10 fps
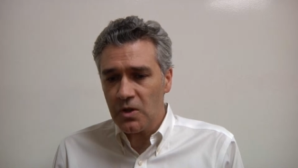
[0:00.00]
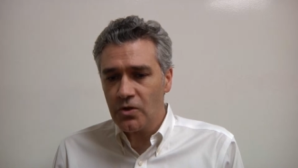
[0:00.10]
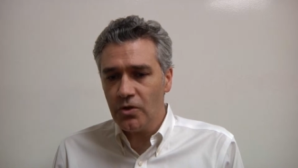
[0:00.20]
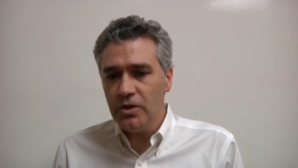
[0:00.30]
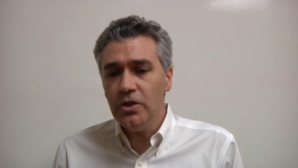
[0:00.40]

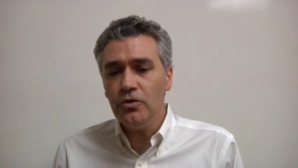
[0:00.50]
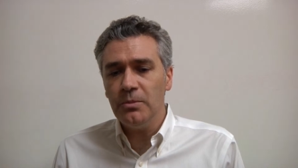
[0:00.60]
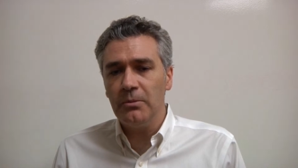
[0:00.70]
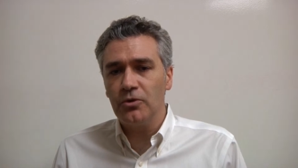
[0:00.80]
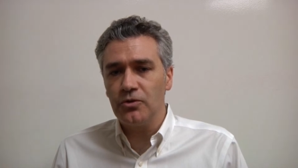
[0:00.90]
So you need to
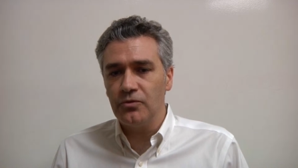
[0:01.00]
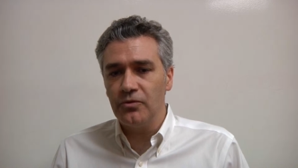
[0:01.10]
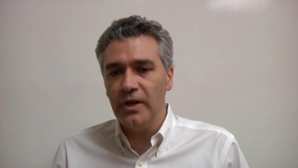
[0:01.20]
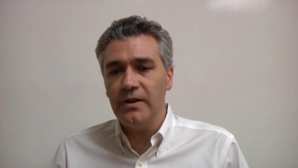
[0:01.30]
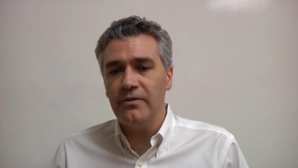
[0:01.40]
be able to
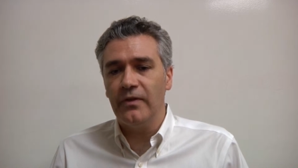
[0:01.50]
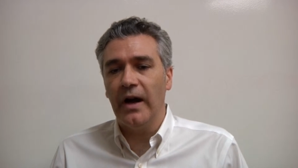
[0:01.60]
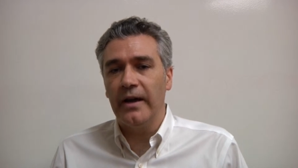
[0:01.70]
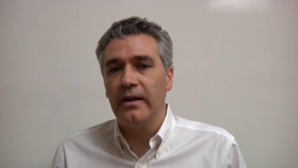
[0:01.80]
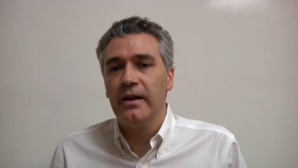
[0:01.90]

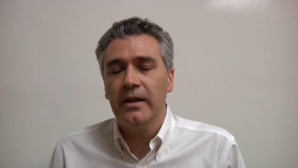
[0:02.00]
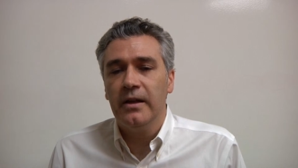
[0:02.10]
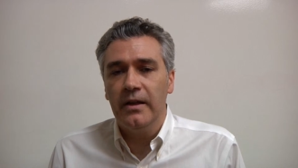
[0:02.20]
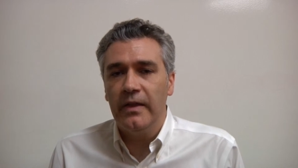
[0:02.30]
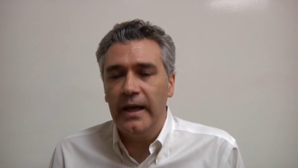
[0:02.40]
verify
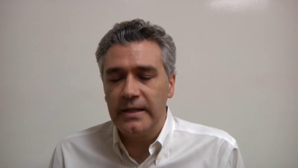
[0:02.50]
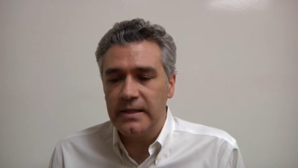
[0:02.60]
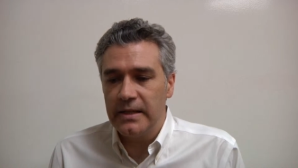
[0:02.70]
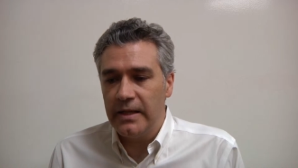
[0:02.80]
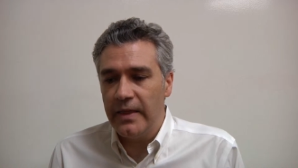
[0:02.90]

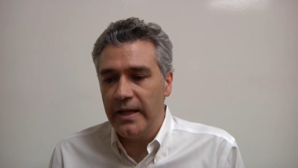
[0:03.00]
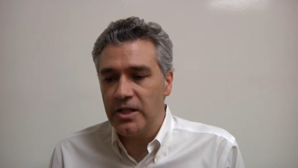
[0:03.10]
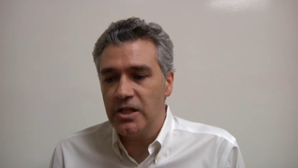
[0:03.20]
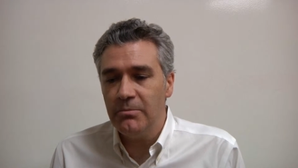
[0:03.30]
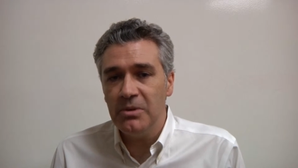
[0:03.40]
that uh,
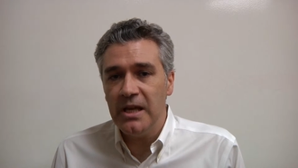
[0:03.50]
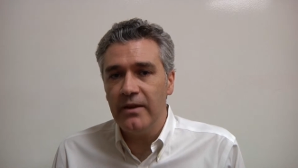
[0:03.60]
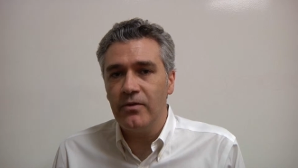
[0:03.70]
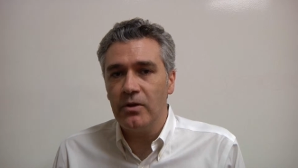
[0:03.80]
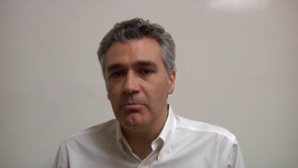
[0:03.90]
that chip
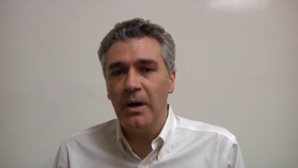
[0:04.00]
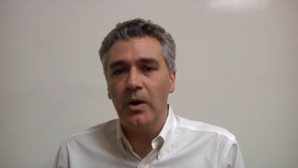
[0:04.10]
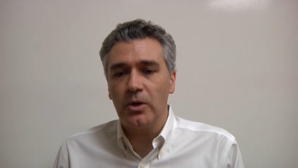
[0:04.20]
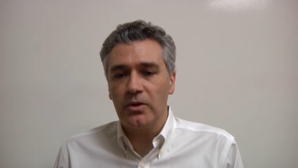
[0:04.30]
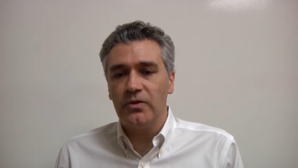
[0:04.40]
behavior and
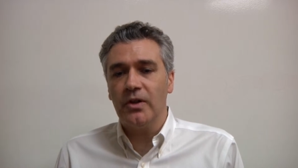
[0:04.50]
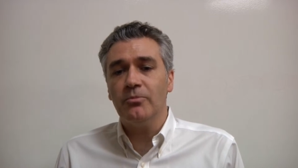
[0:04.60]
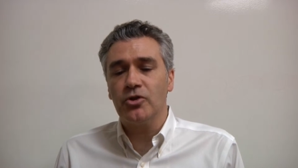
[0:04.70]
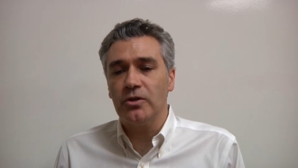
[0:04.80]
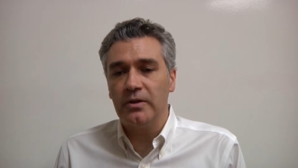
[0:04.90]
power
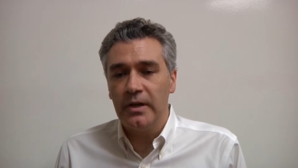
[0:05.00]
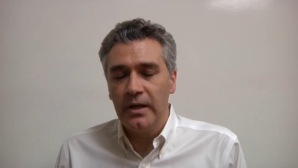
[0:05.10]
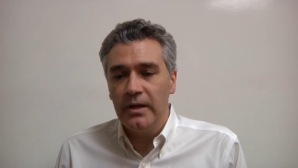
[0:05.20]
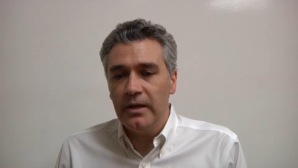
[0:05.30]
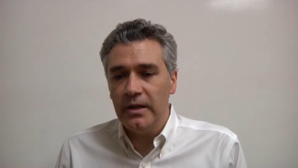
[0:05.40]
consumption
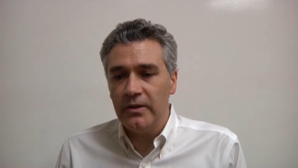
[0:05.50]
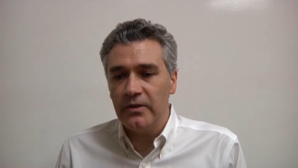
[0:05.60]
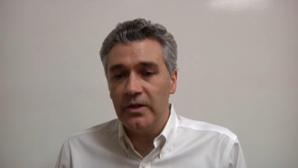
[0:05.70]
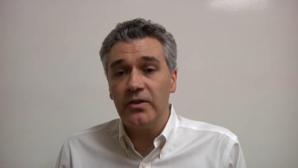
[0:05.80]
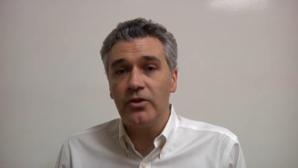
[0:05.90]

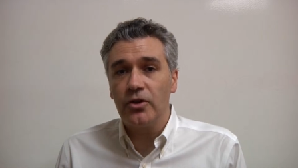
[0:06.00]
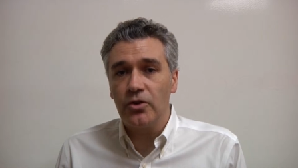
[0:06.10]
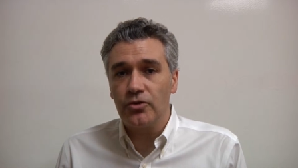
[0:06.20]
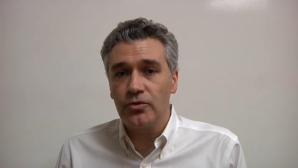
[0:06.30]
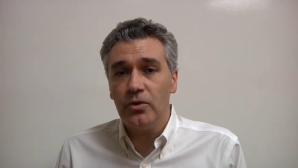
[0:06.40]
is is under
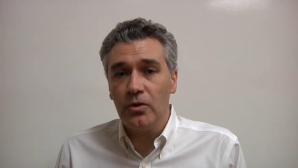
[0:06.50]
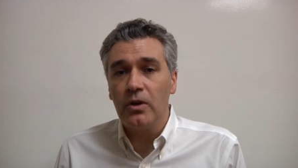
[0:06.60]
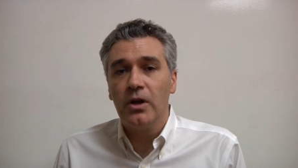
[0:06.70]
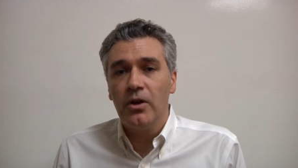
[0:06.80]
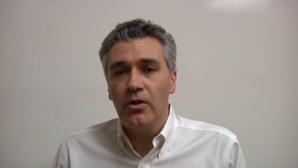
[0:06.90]

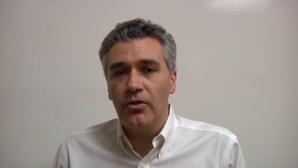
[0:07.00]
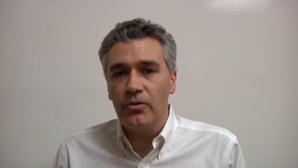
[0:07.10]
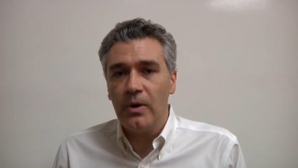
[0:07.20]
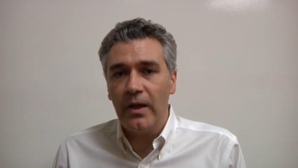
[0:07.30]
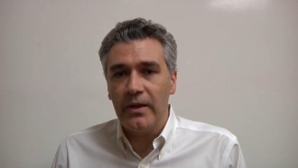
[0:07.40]
control
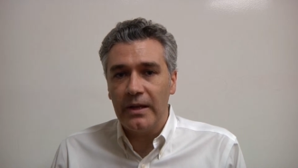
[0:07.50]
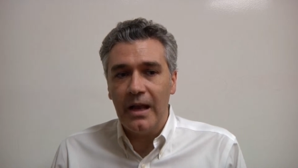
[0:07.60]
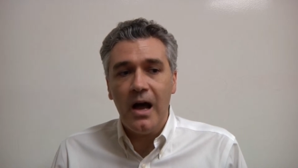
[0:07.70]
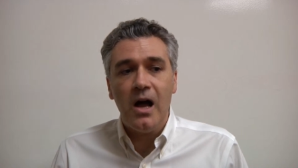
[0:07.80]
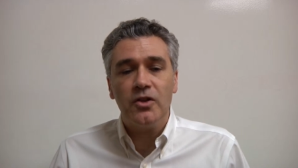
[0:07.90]
throughout that
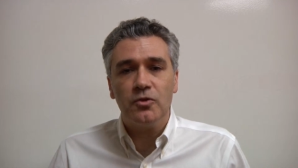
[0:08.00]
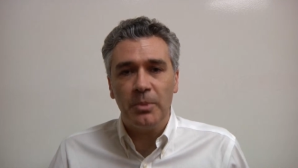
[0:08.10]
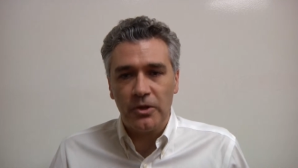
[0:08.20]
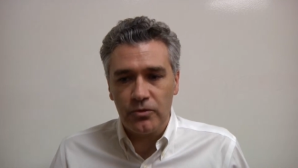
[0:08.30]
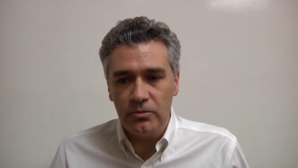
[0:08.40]
large
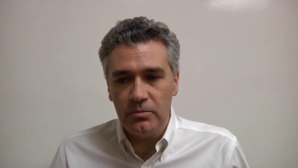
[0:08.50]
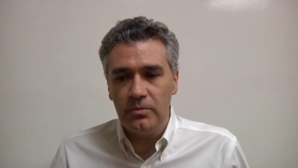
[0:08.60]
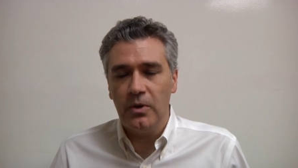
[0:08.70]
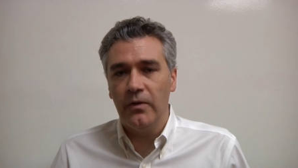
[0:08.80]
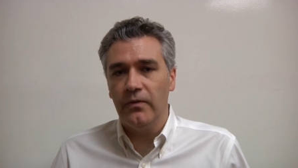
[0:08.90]

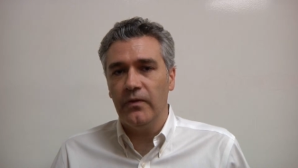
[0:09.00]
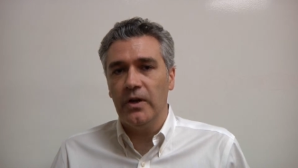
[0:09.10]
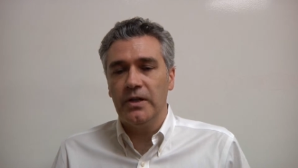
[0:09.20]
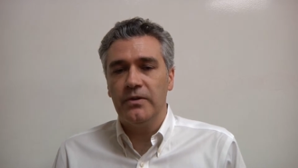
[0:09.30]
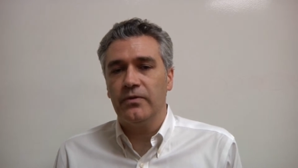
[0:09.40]
spectrum of
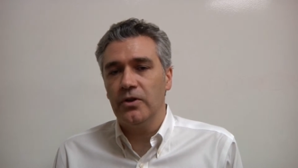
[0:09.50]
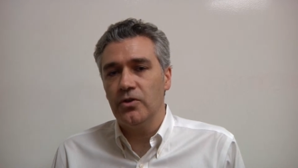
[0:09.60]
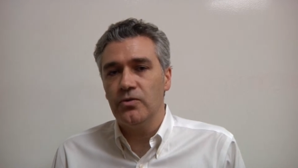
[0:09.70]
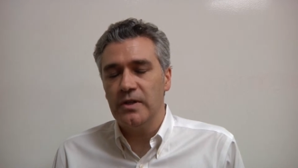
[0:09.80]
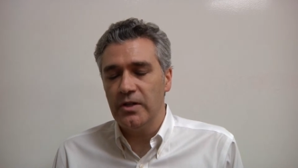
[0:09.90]
uh,
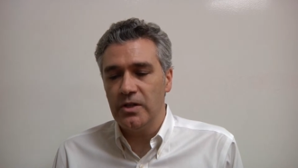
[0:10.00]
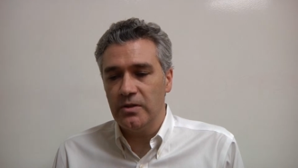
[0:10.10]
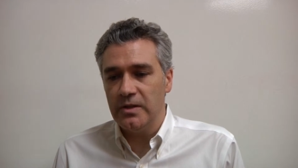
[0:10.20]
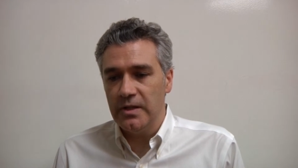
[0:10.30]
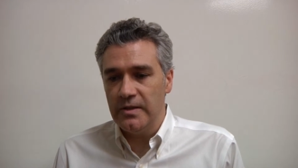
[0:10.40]
different usage
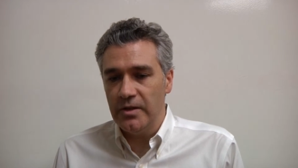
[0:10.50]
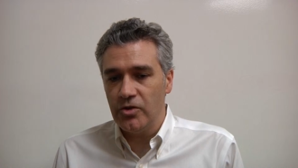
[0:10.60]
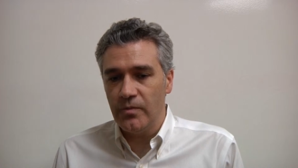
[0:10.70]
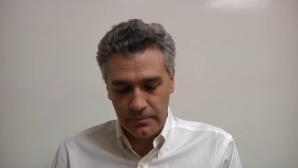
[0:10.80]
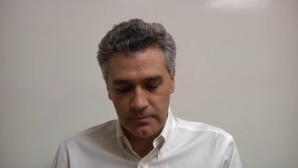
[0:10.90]
and
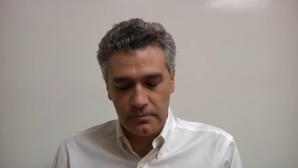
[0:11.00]
utilization. Why